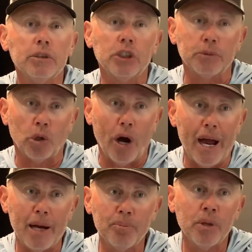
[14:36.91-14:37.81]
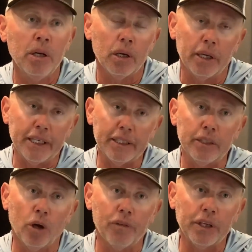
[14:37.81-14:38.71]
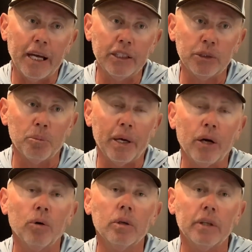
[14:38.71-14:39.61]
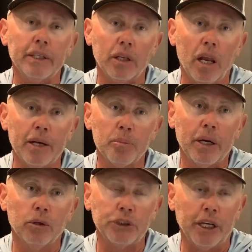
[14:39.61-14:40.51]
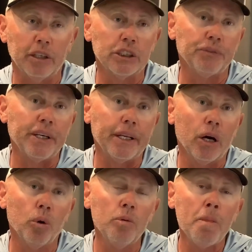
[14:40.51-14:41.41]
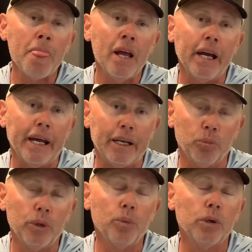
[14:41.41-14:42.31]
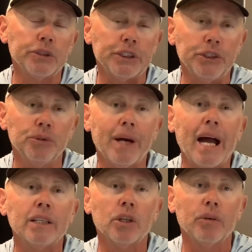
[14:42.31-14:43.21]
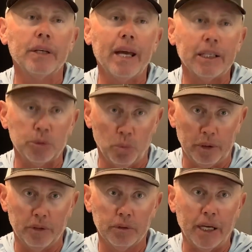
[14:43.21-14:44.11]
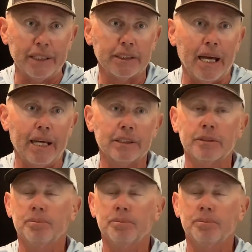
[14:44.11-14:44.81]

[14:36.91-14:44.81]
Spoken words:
Subscribe, hit that notification bell, hit the like bell, share this video, and we will see you guys on the next one. Thanks, guys.